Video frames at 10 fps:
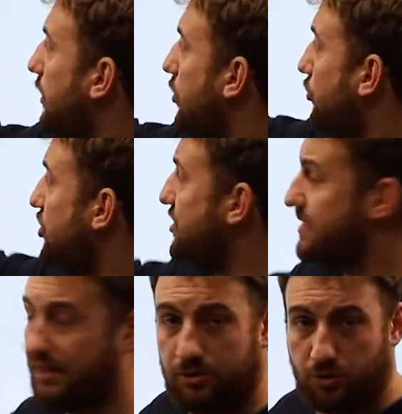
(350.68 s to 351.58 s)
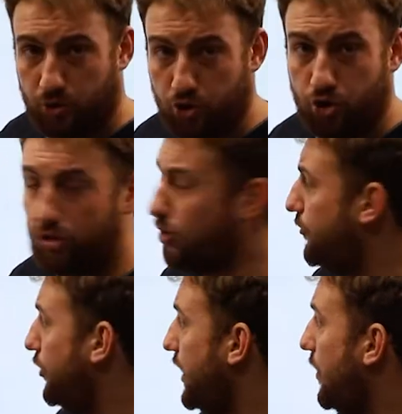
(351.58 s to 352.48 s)
conditions that you should know
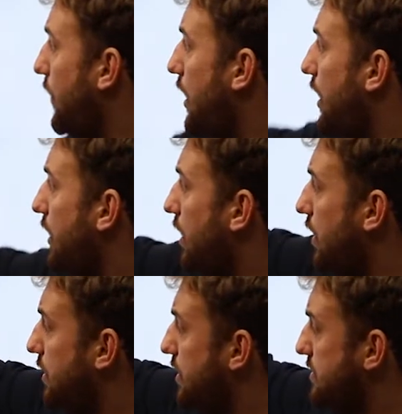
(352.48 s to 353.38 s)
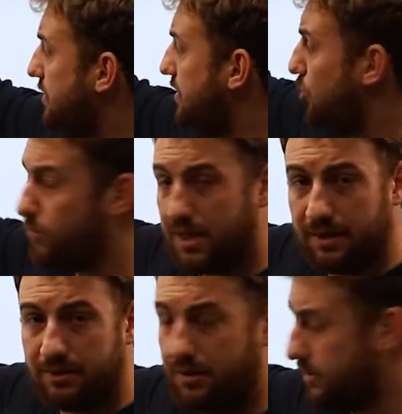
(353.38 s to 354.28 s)
for now is the
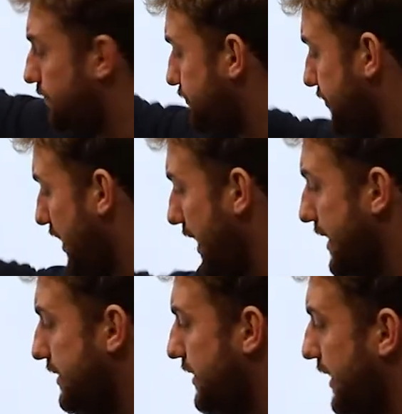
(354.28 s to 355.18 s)
denominator and the